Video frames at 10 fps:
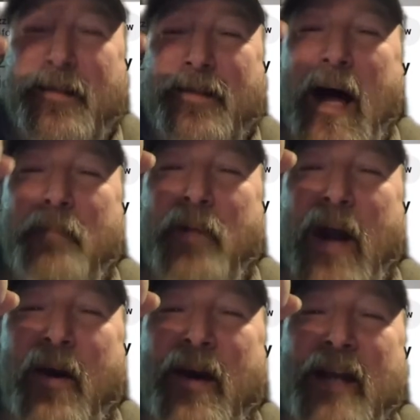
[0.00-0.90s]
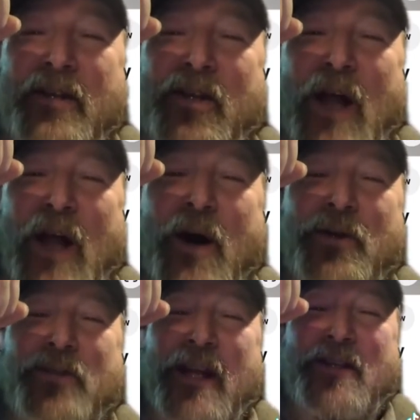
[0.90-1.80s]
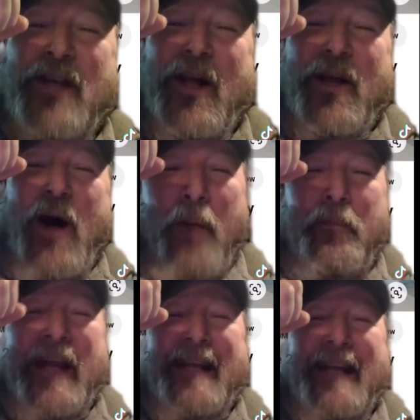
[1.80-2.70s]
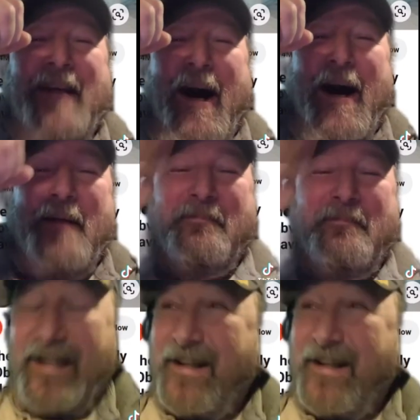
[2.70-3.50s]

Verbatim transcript: Library is closed until opening time.